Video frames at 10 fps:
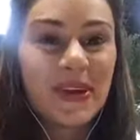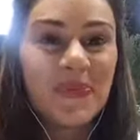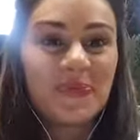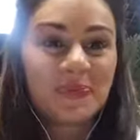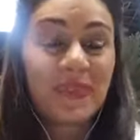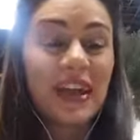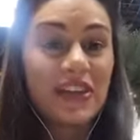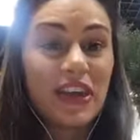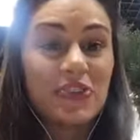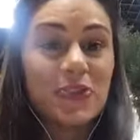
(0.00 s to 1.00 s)
and
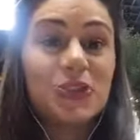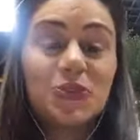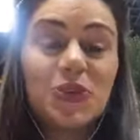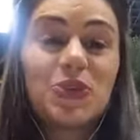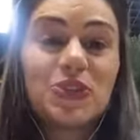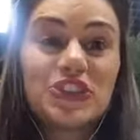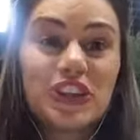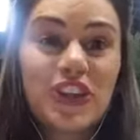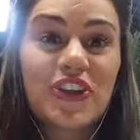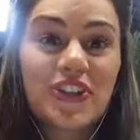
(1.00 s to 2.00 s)
thankful if you would
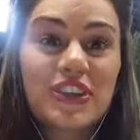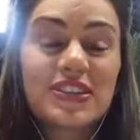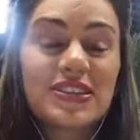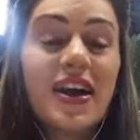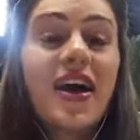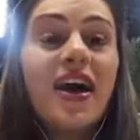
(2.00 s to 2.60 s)
share this